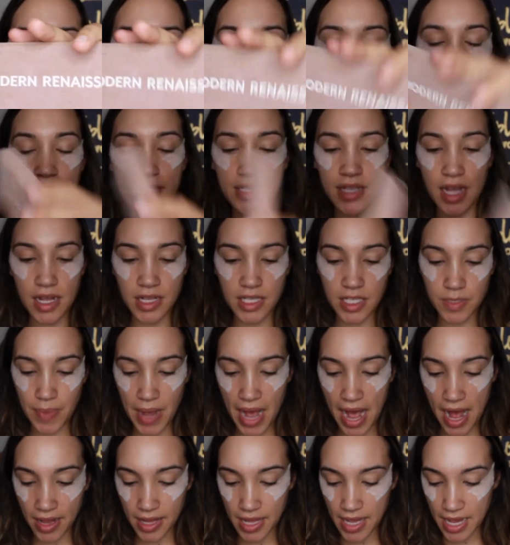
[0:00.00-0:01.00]
Renaissance
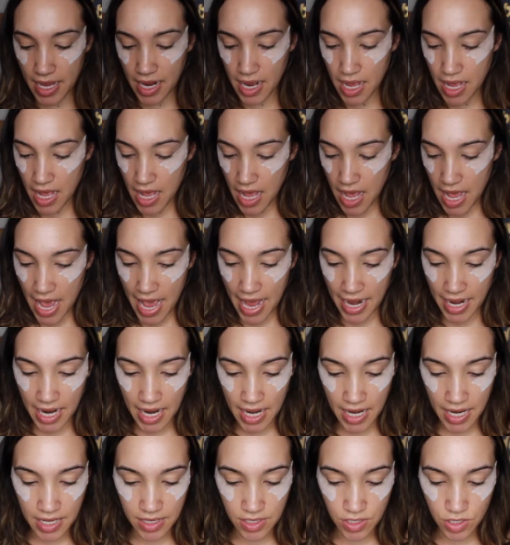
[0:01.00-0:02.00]
palette, and
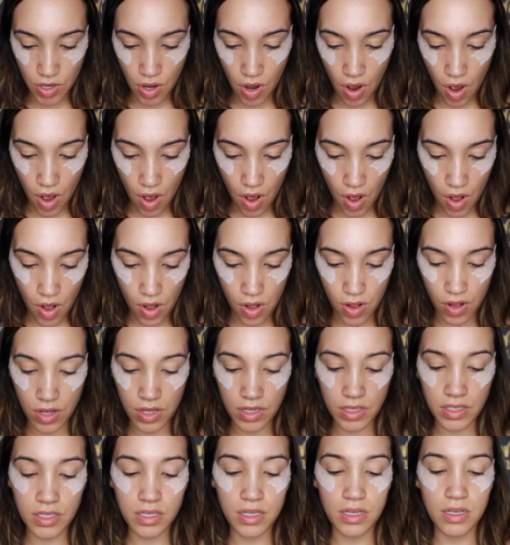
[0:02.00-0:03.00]
it is
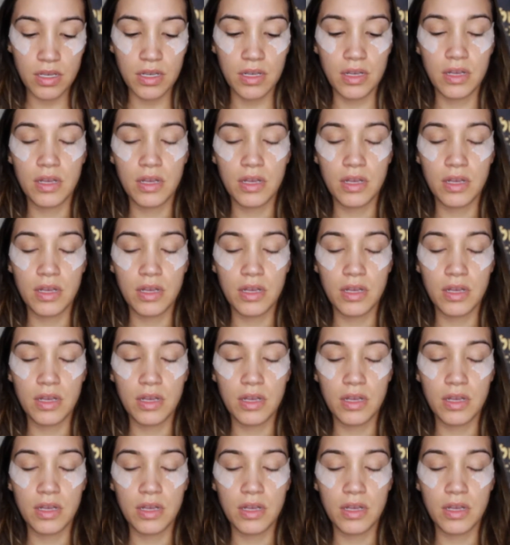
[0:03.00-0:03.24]
called